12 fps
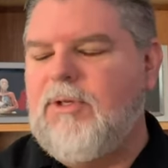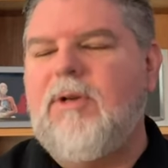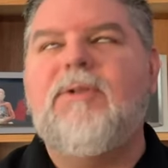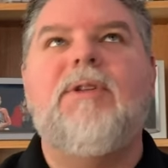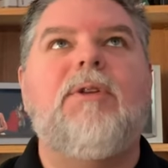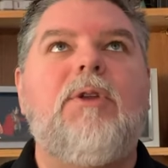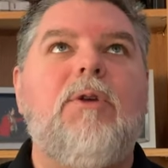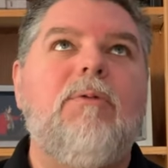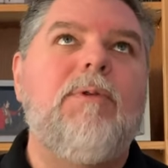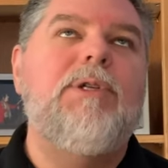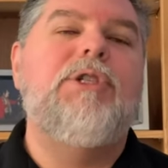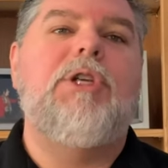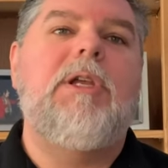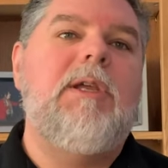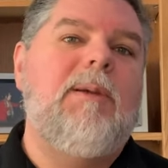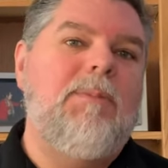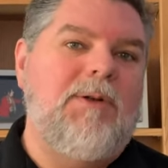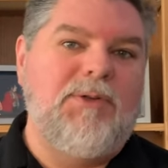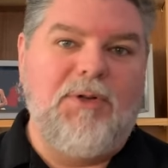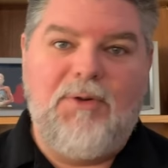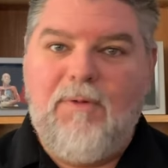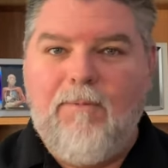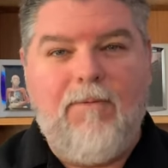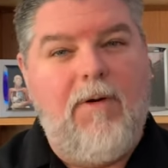there's a new regime, there's a
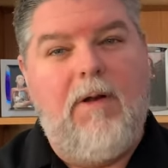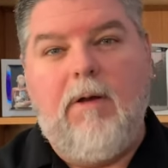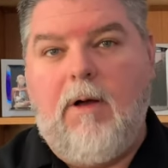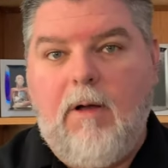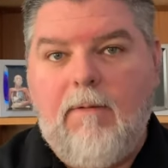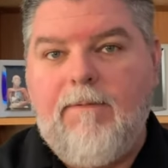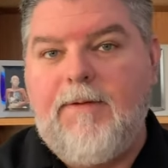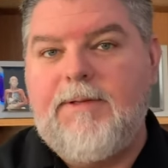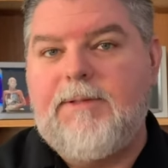new front office.